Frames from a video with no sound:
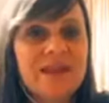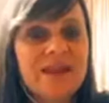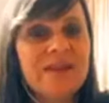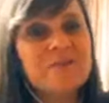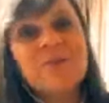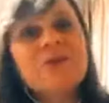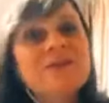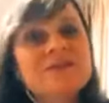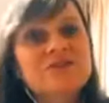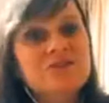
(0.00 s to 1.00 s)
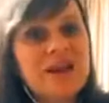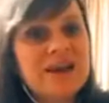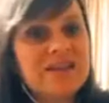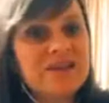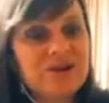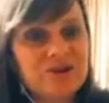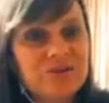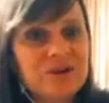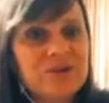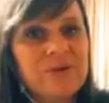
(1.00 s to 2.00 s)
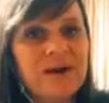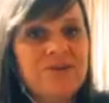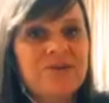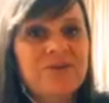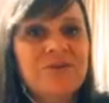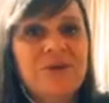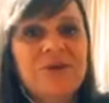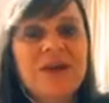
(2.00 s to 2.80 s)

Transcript: experience and training that you require also